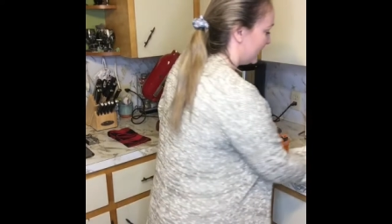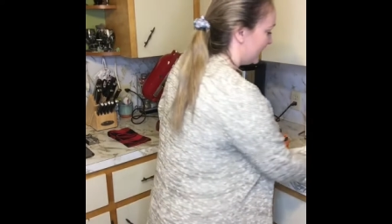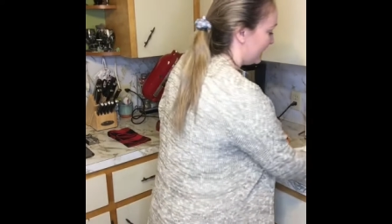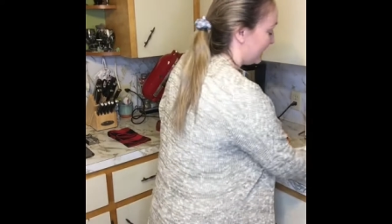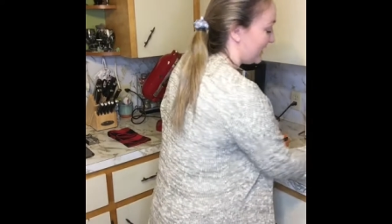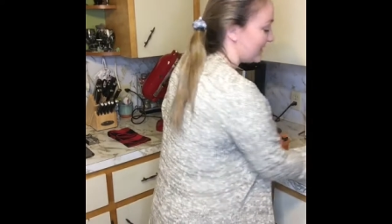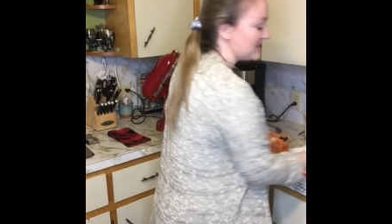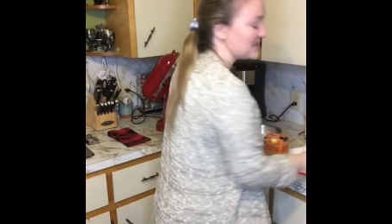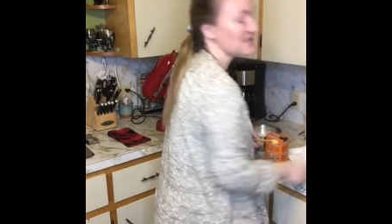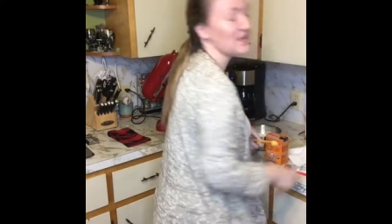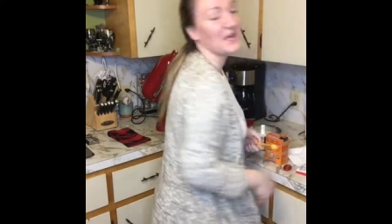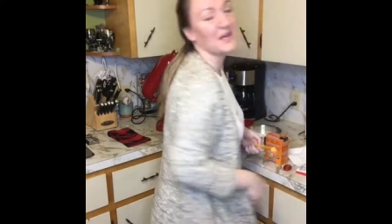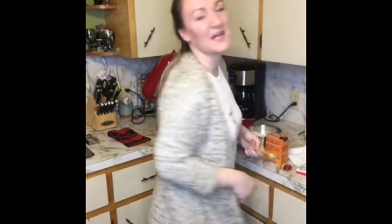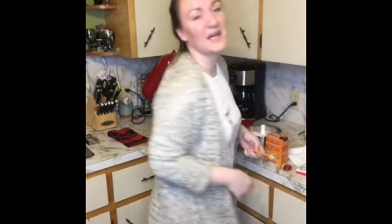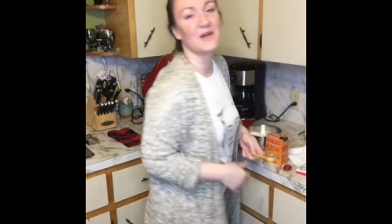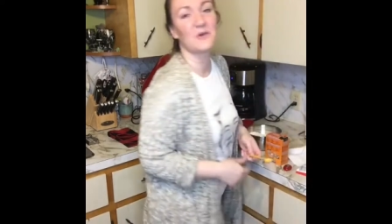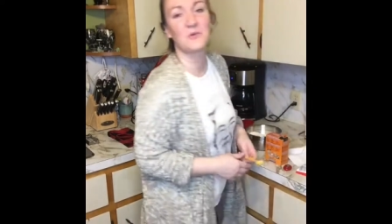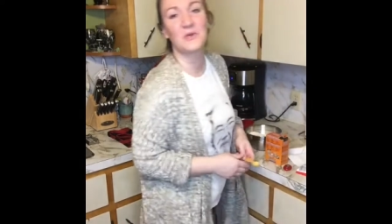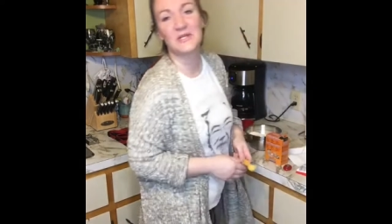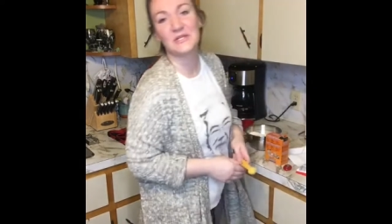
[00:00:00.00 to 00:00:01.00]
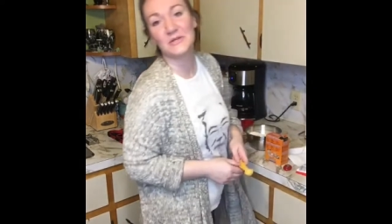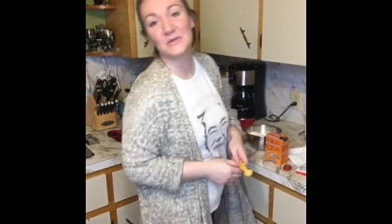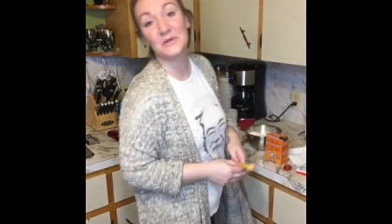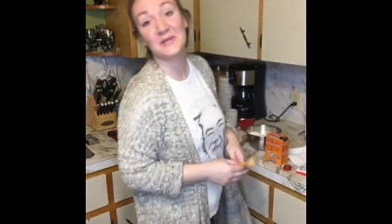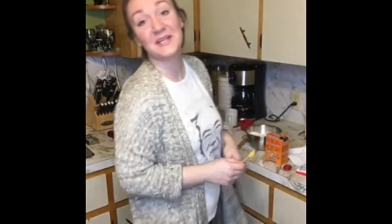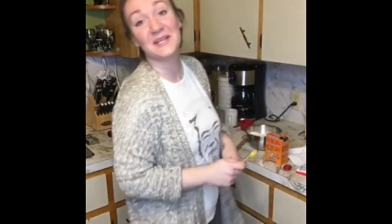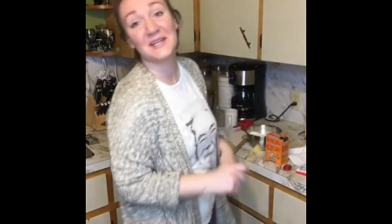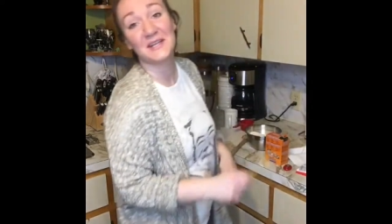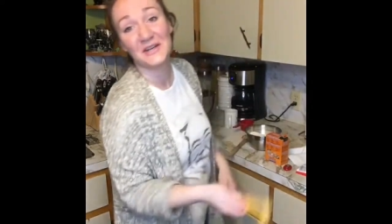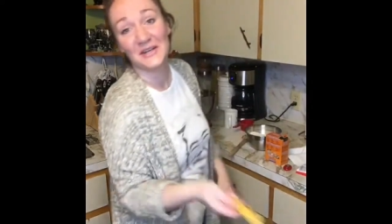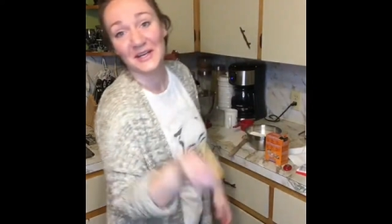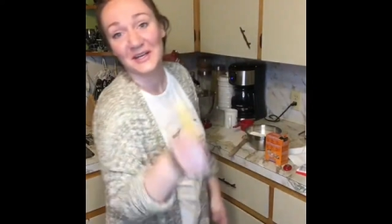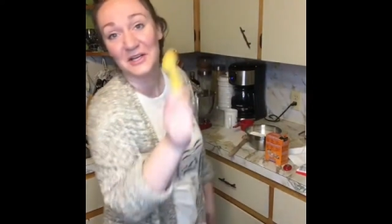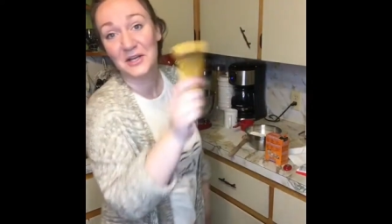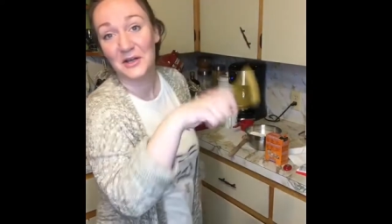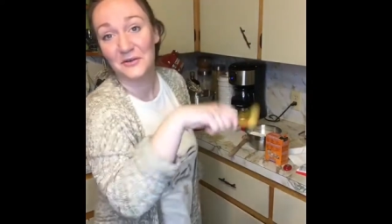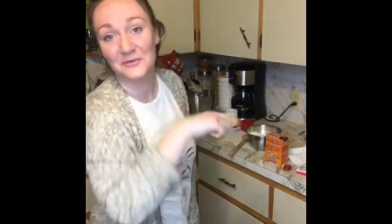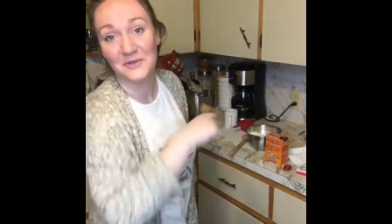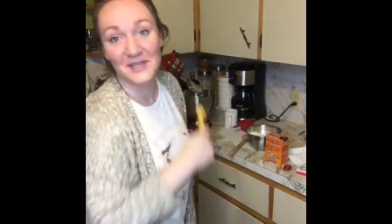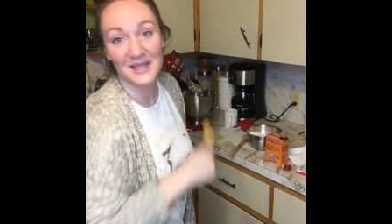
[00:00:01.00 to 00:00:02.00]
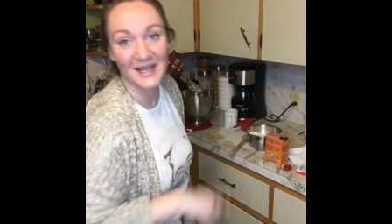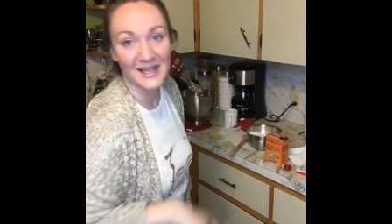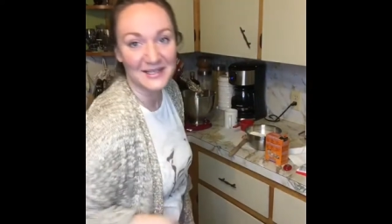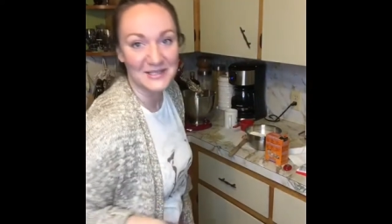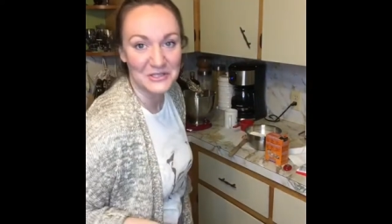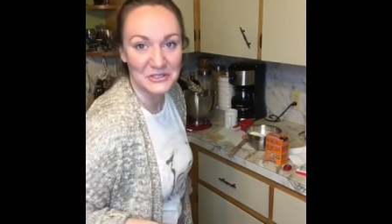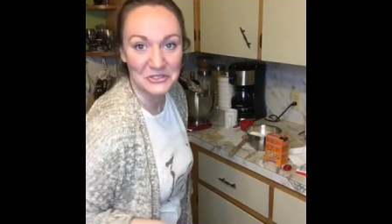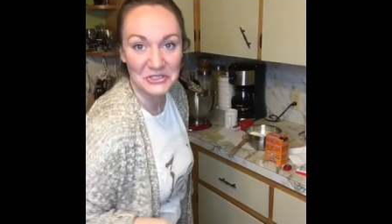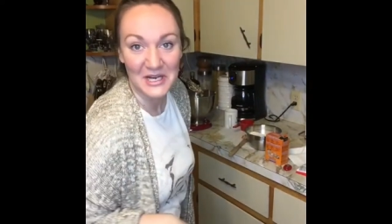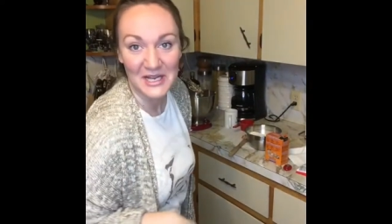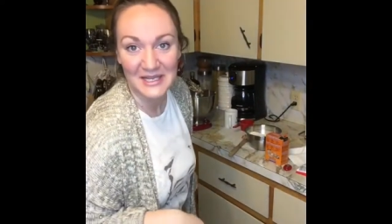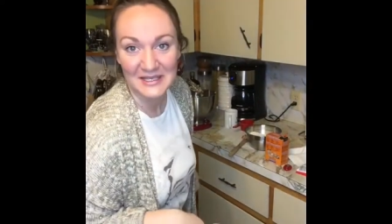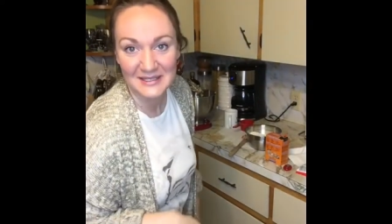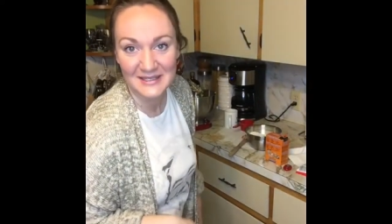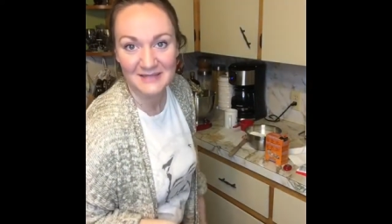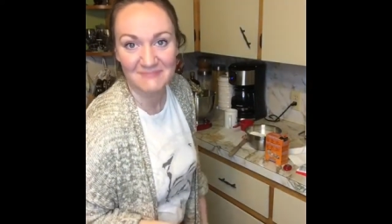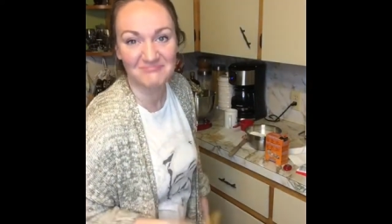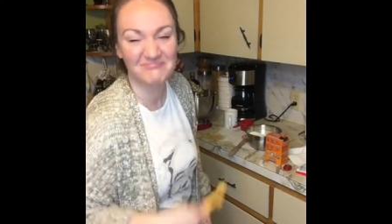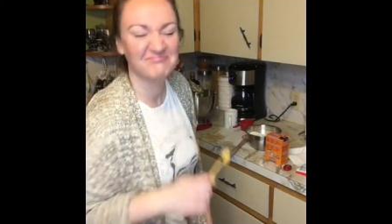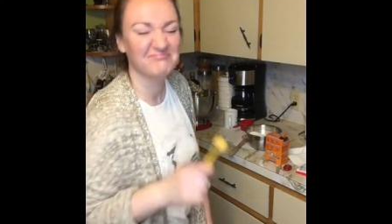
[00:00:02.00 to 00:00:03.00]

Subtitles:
That's not how we do it here at Coffee Cats and Chats.